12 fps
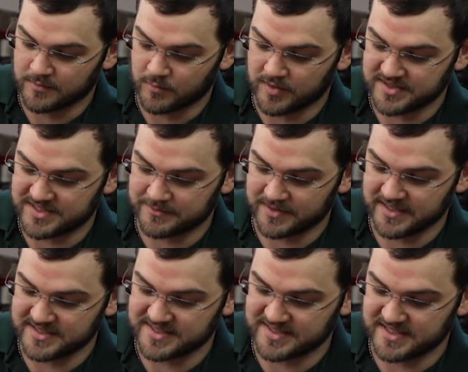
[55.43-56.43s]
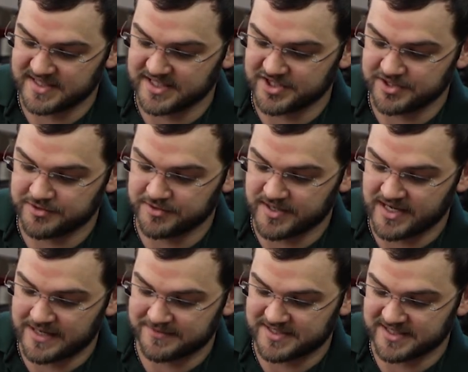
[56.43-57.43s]
Once it releases the tension, you do not
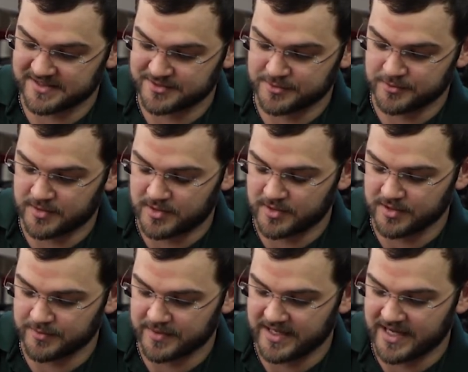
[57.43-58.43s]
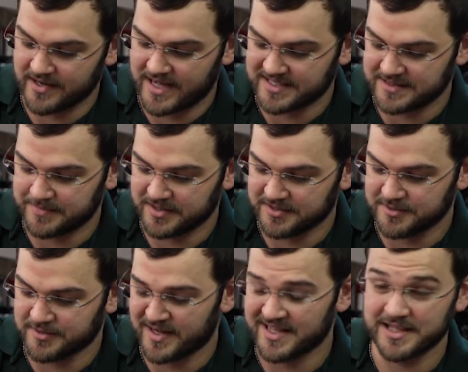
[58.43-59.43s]
have to take the screw all the way out. I typically
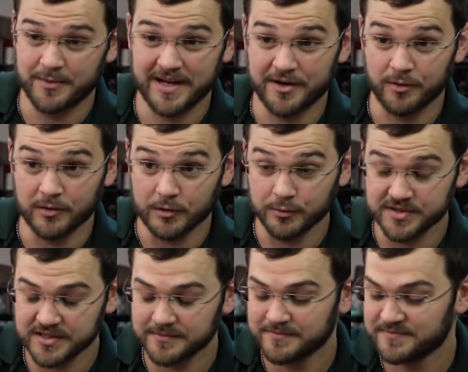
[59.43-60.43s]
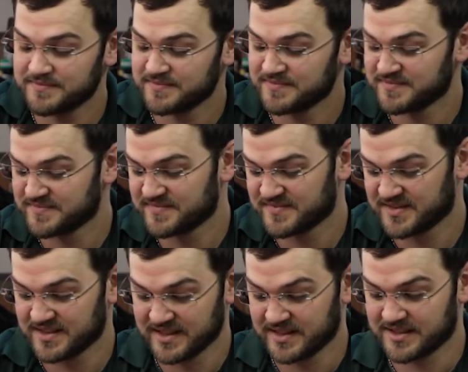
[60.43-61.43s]
do not, that way I don't lose it.
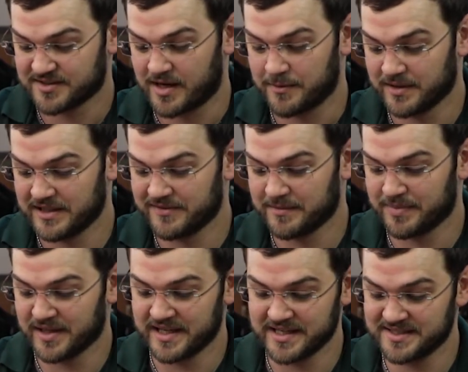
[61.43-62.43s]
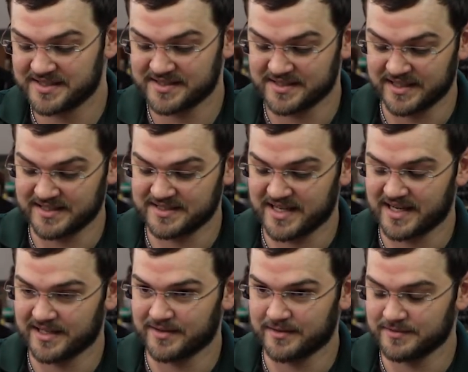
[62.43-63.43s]
So I will leave it in place. It's
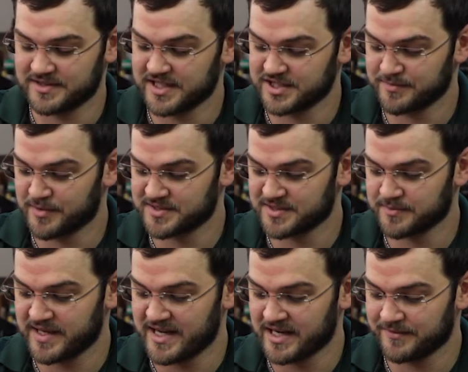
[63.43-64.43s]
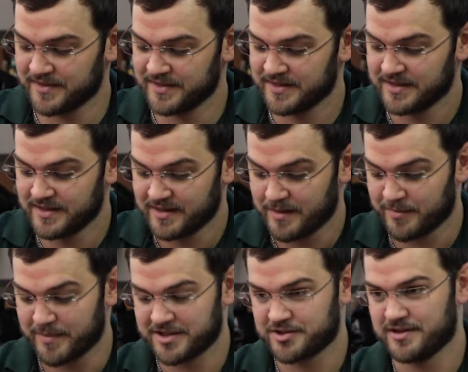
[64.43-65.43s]
got tension most of out of it. I'm going
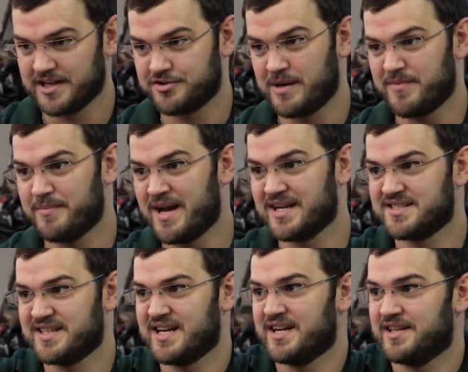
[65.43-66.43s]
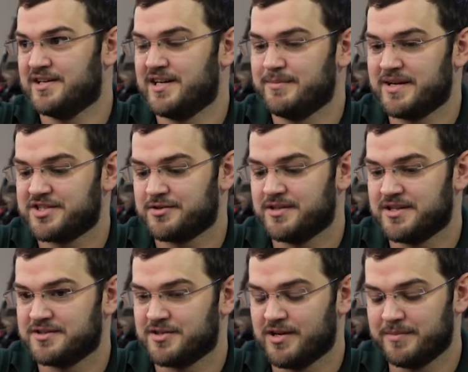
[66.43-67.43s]
to make sure that I drop the magazine out of the gun, make sure that
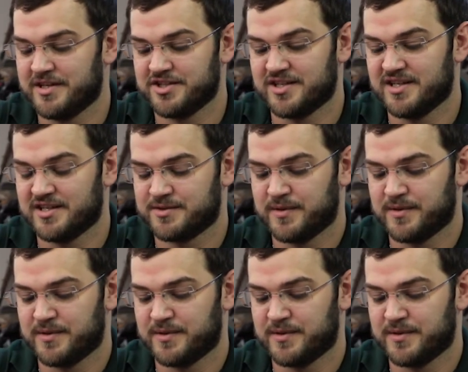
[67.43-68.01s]
there's no ammunition in it as